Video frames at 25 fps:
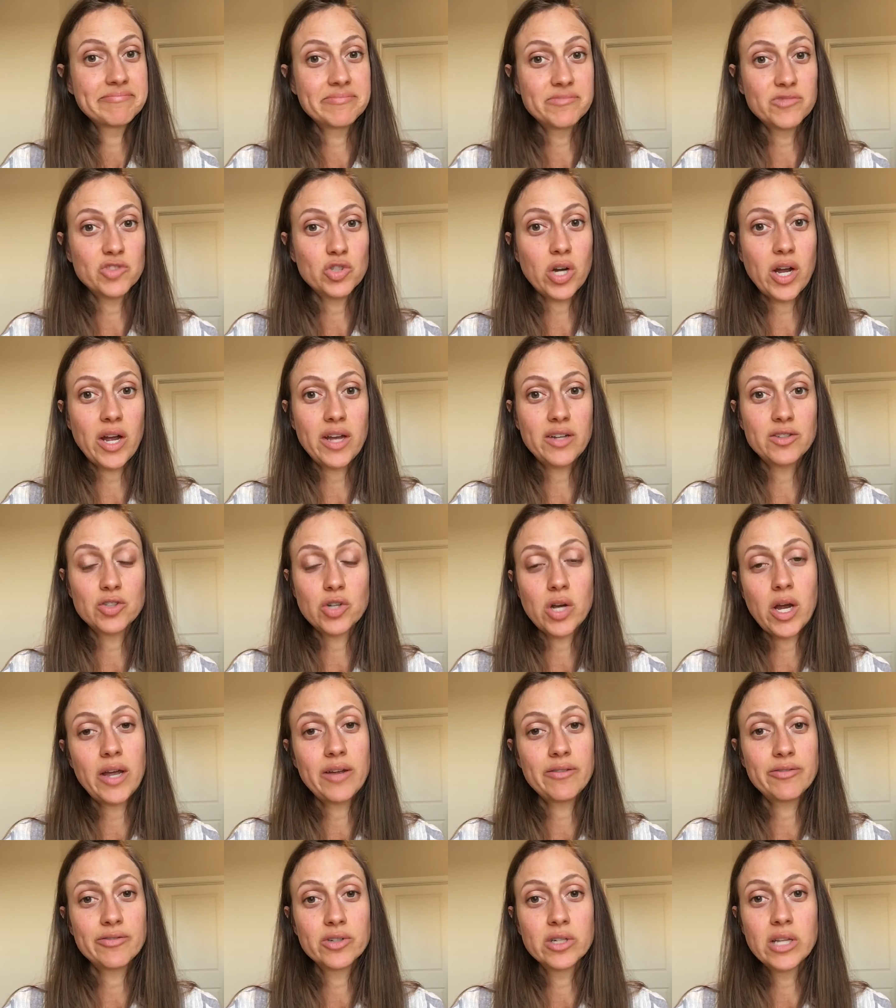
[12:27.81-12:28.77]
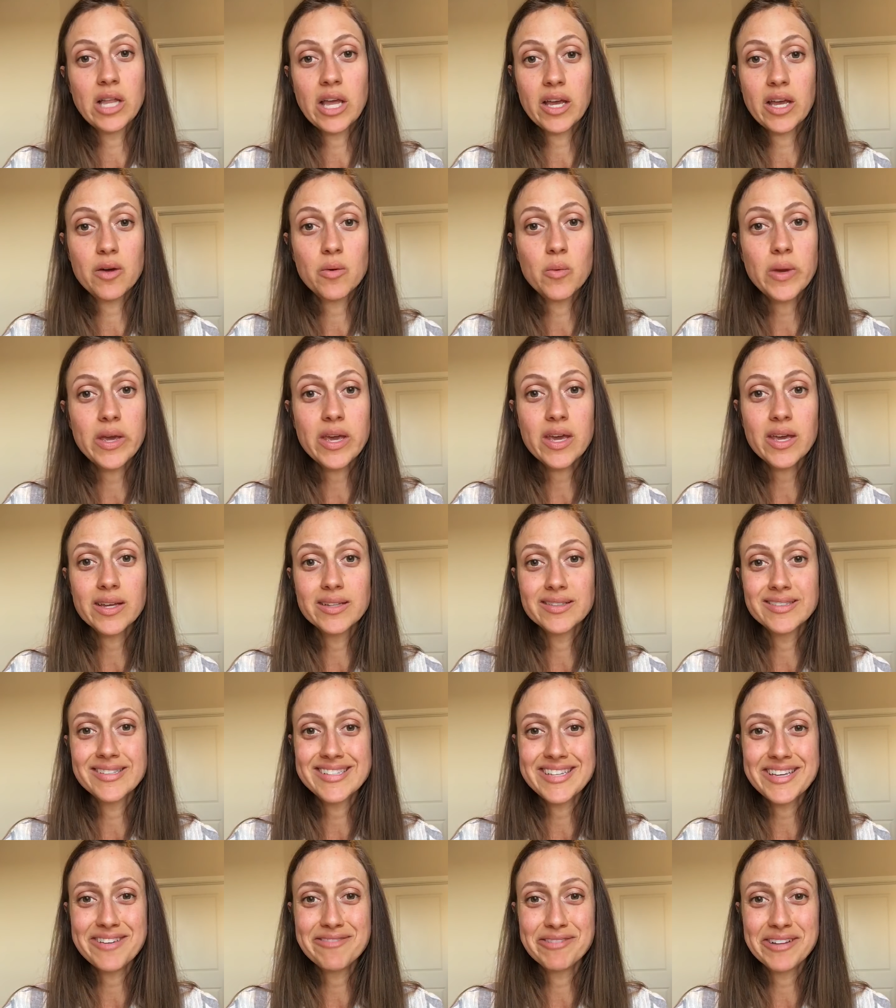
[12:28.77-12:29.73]
Try it, try it for like a week and
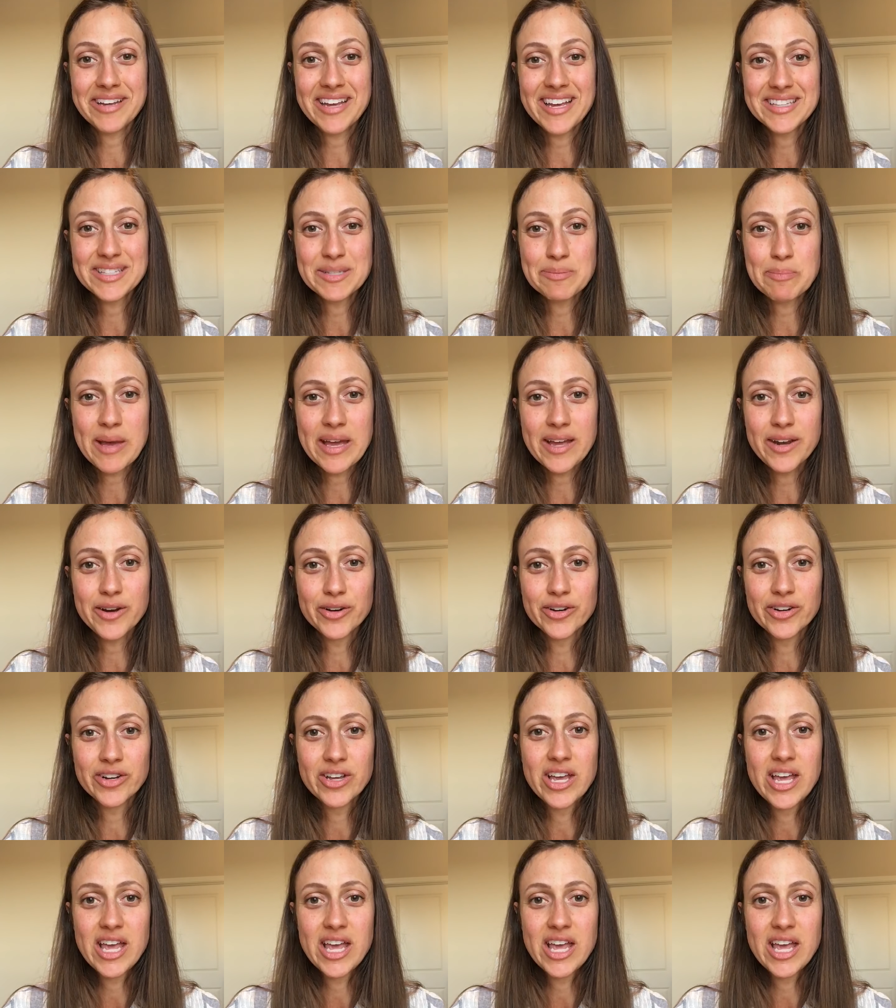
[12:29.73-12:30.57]
see if it gets better.